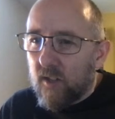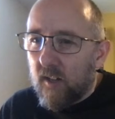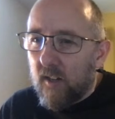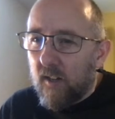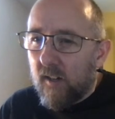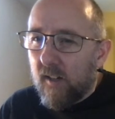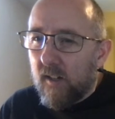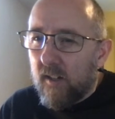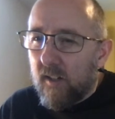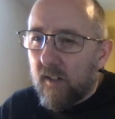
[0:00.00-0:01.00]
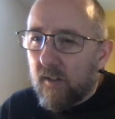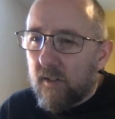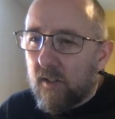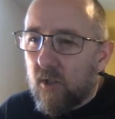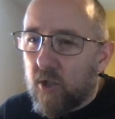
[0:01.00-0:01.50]
that
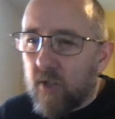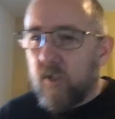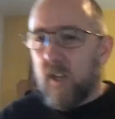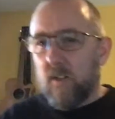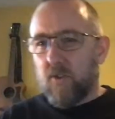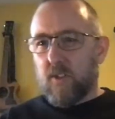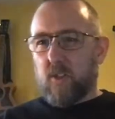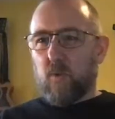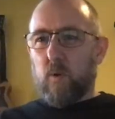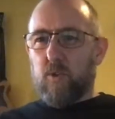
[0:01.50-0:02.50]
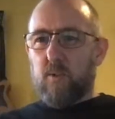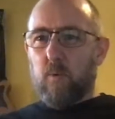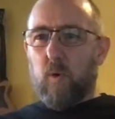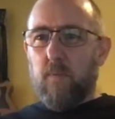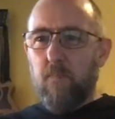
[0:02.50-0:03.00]
a suggested answer to what was
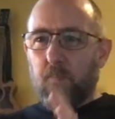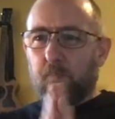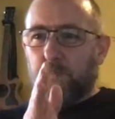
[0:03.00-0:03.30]
number one?